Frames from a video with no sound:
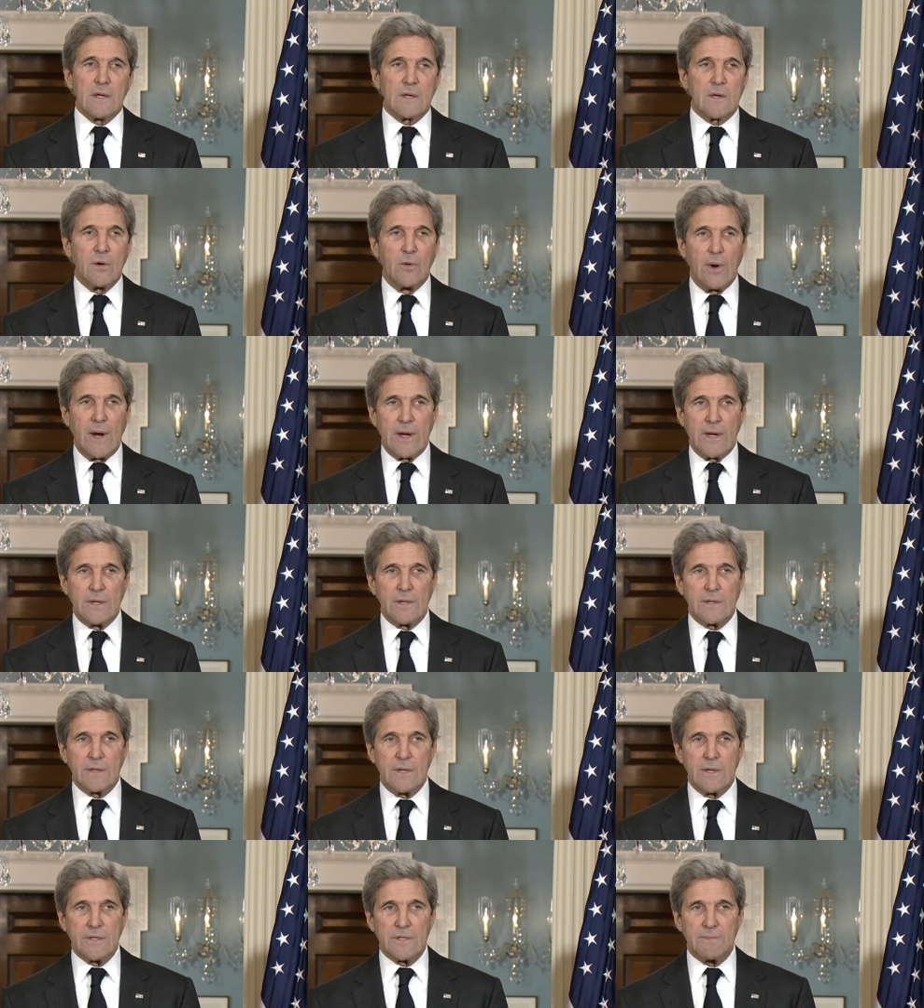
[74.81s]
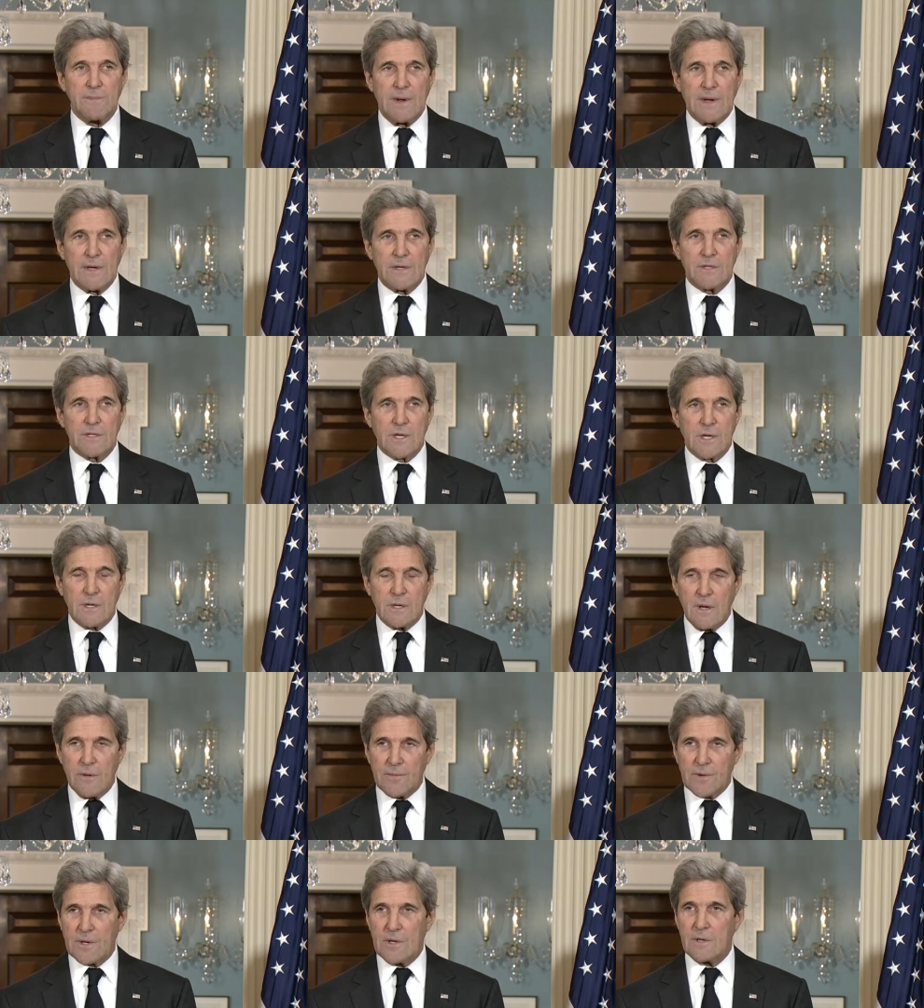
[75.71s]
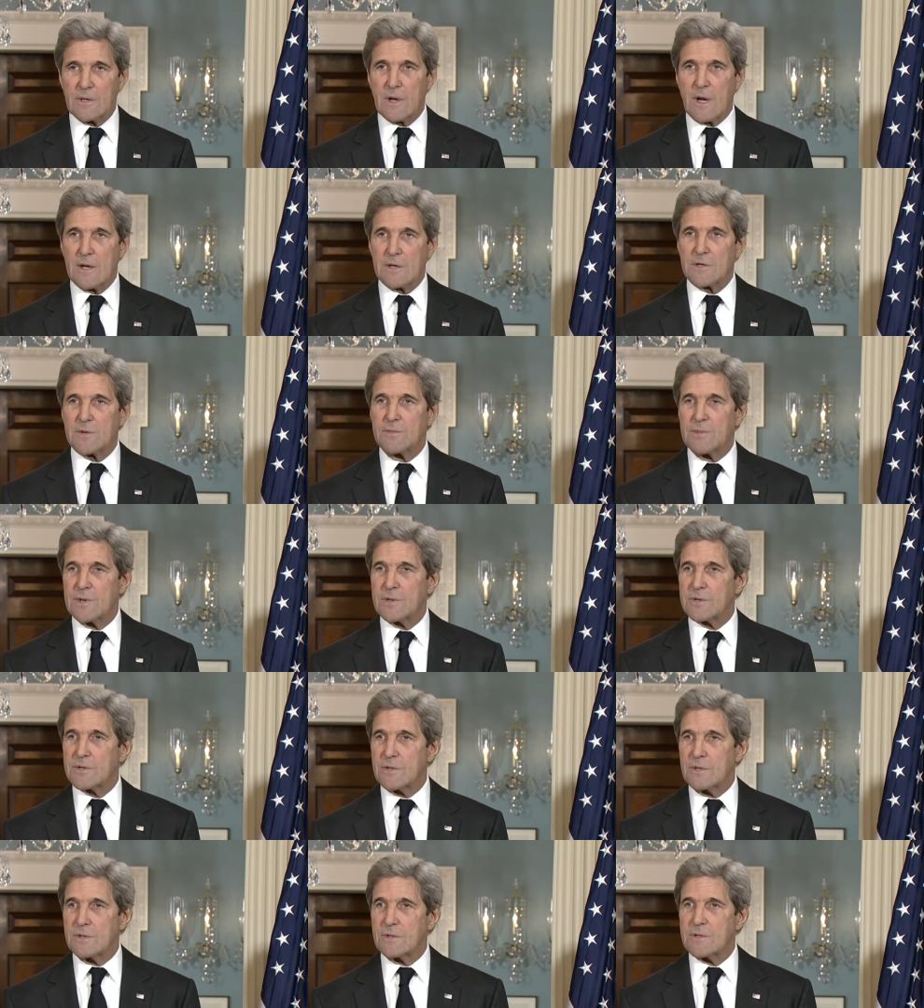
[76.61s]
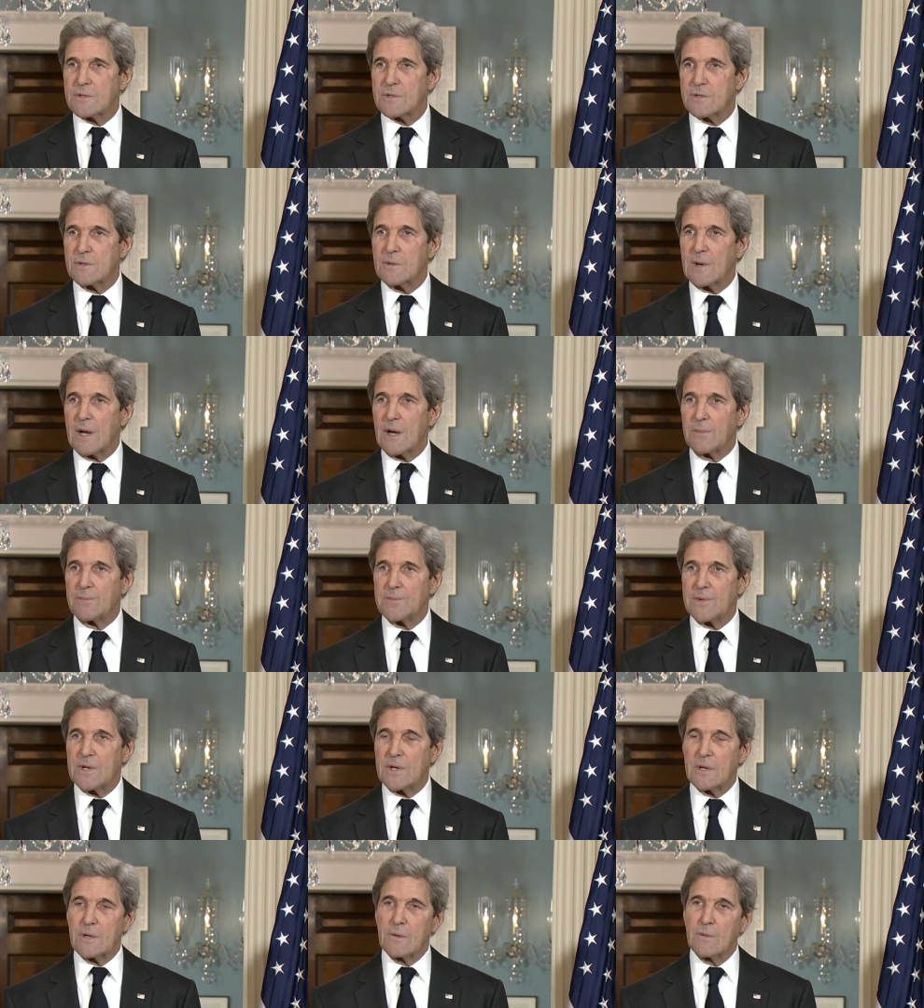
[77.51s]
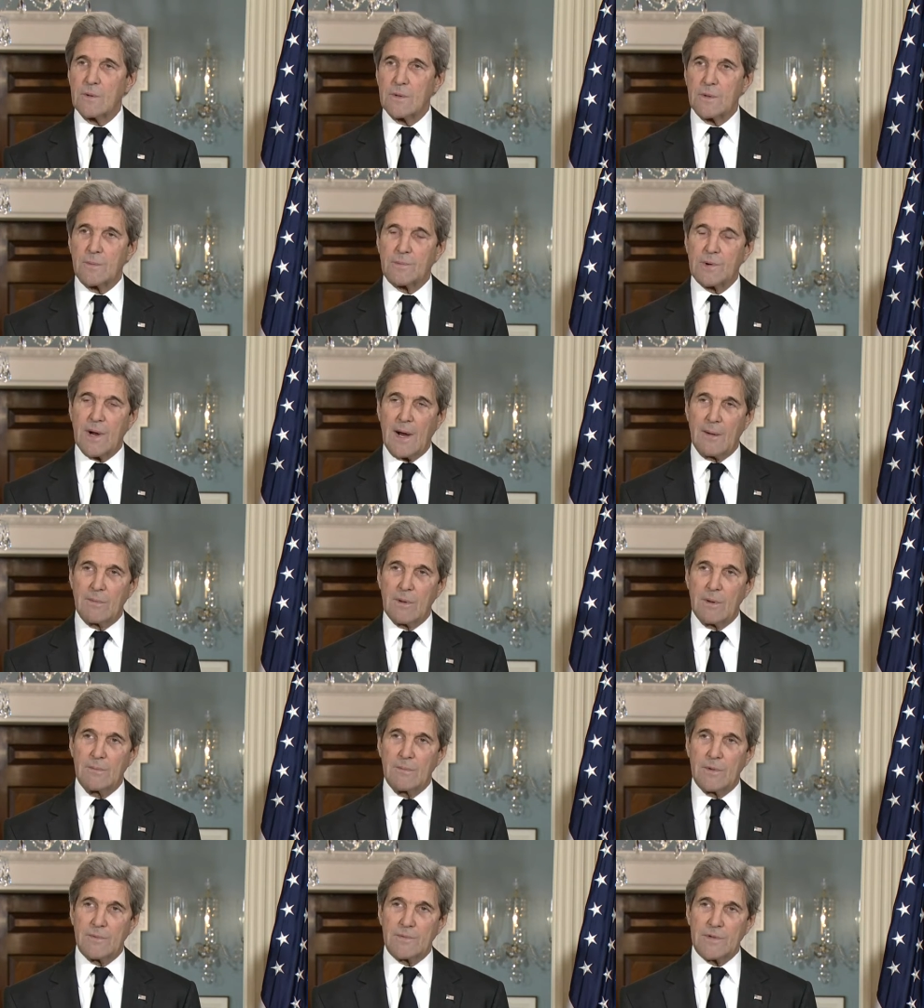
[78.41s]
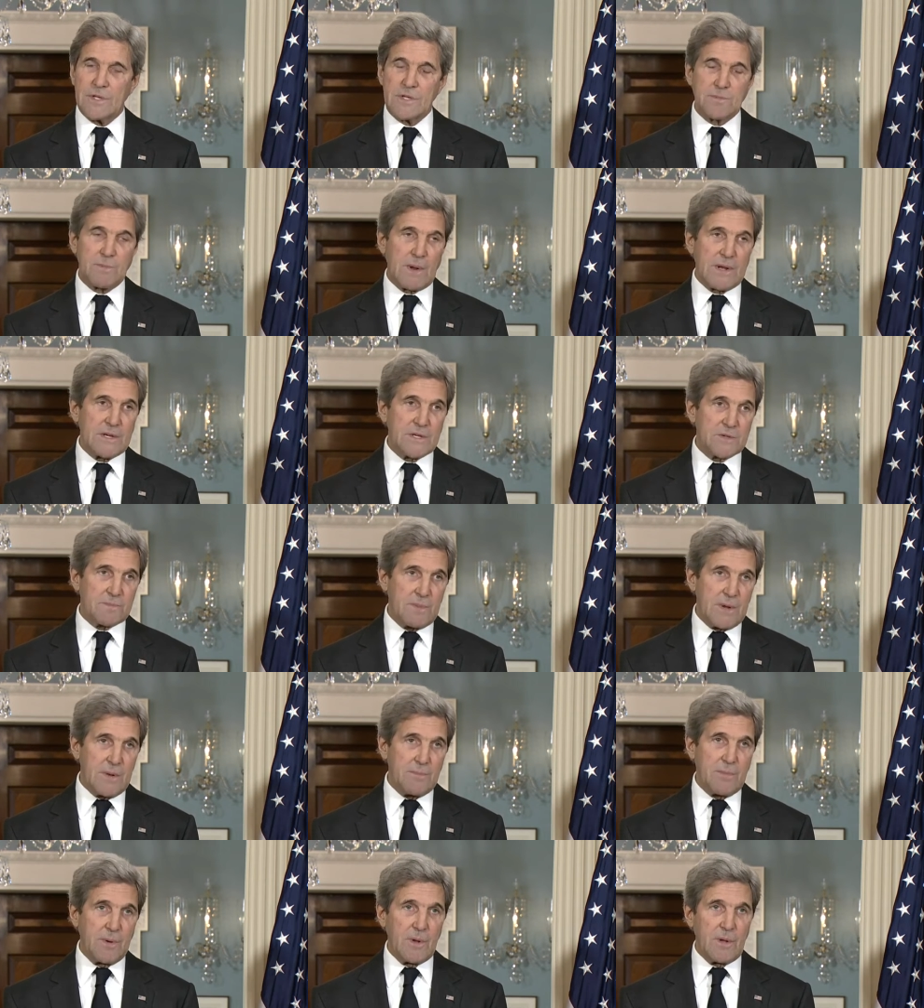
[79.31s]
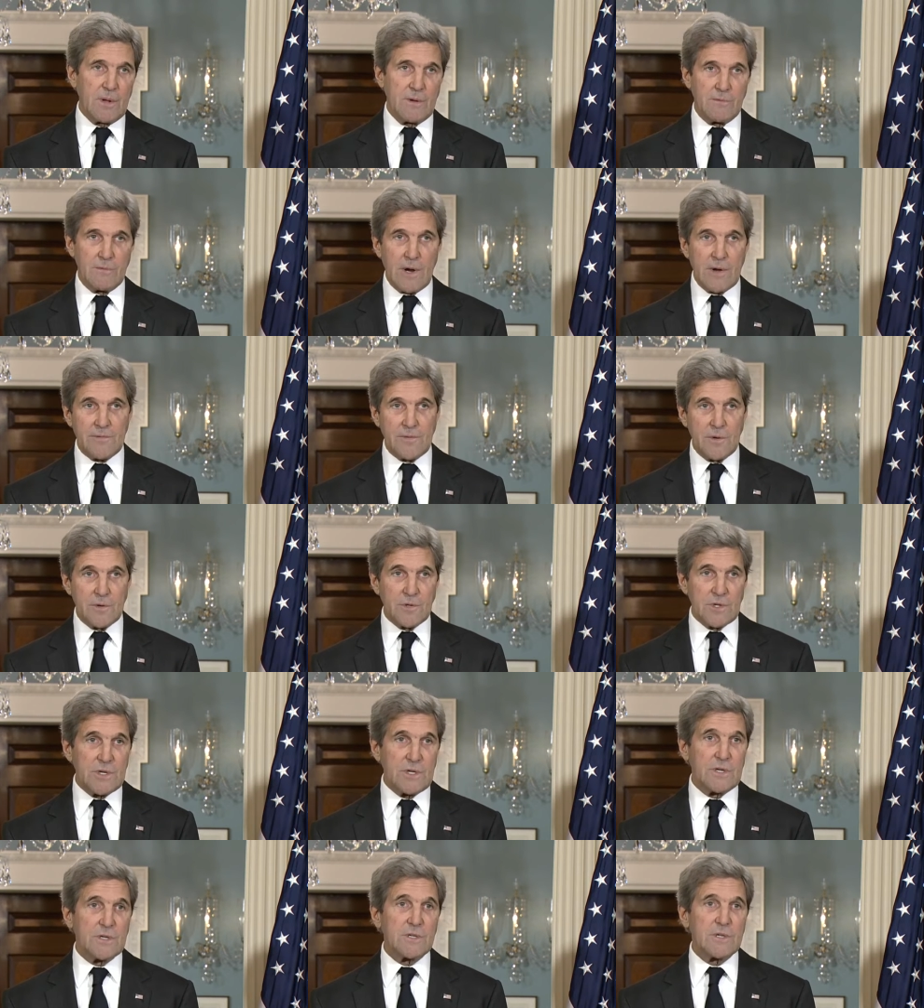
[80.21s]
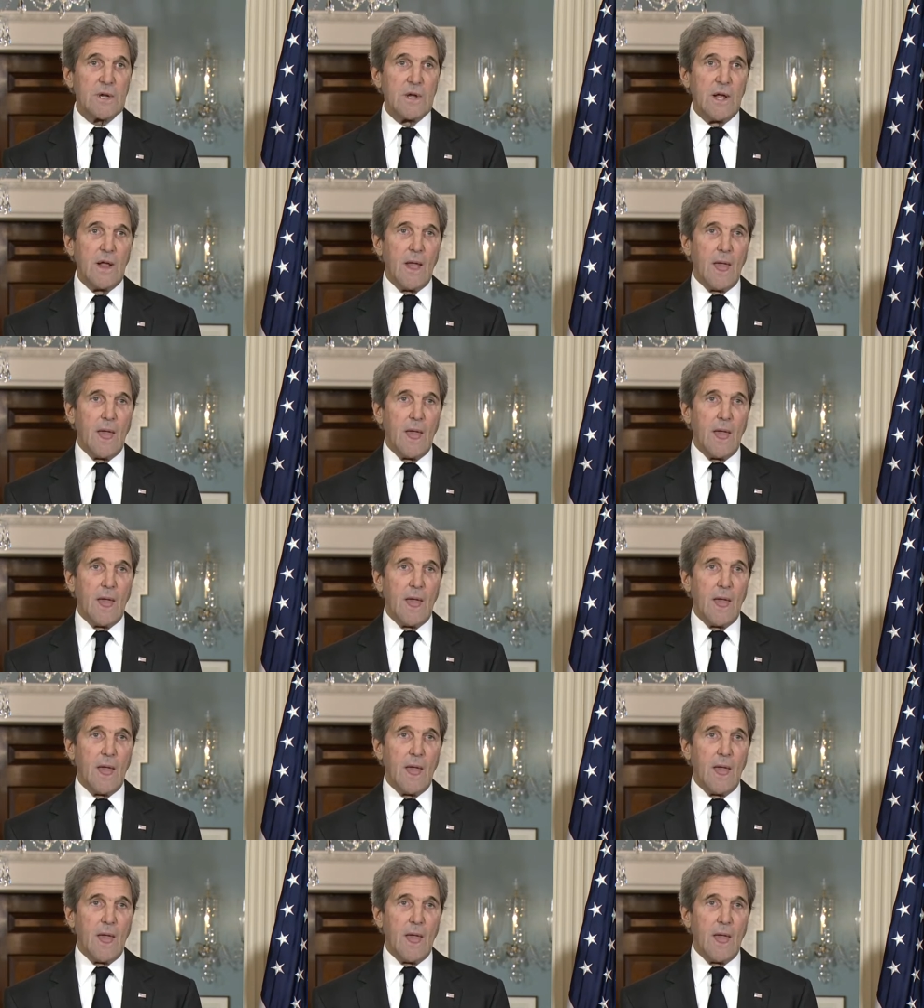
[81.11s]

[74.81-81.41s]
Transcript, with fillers: Kuwait has made significant contributions to help deal with the problem of displaced people and refugees.